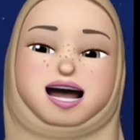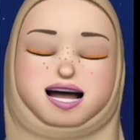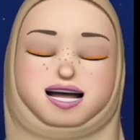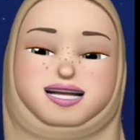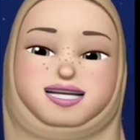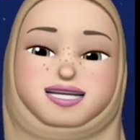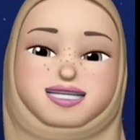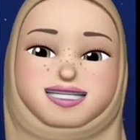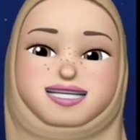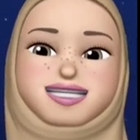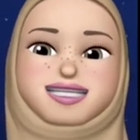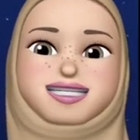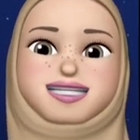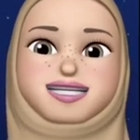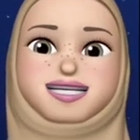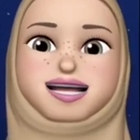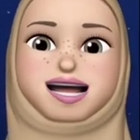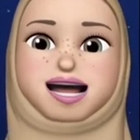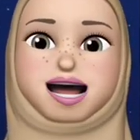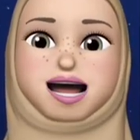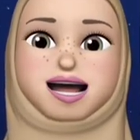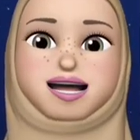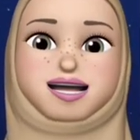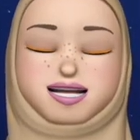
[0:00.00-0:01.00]
put in
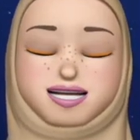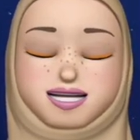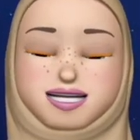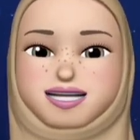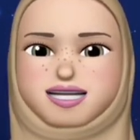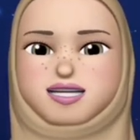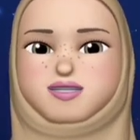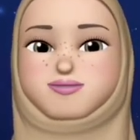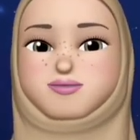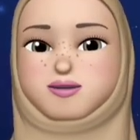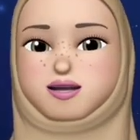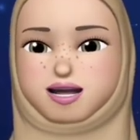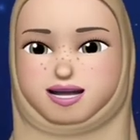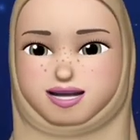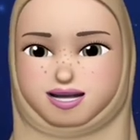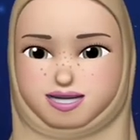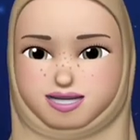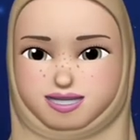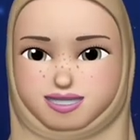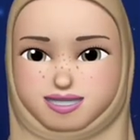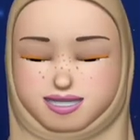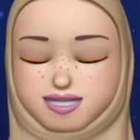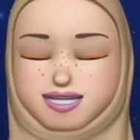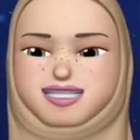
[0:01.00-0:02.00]
the
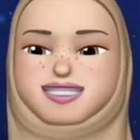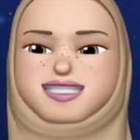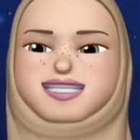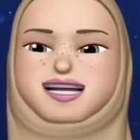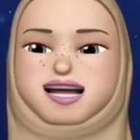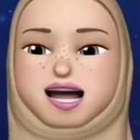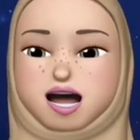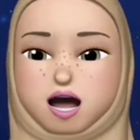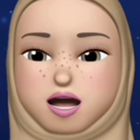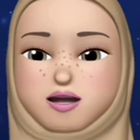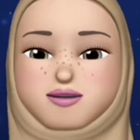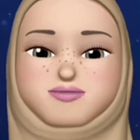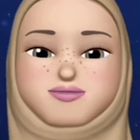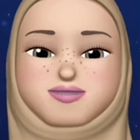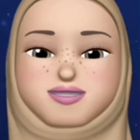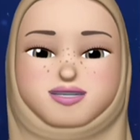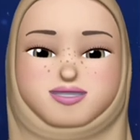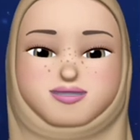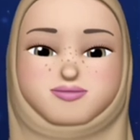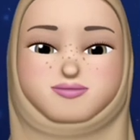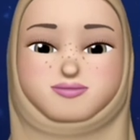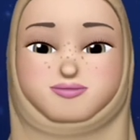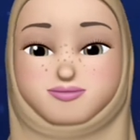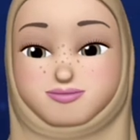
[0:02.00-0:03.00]
undirected
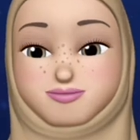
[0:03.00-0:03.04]
graph.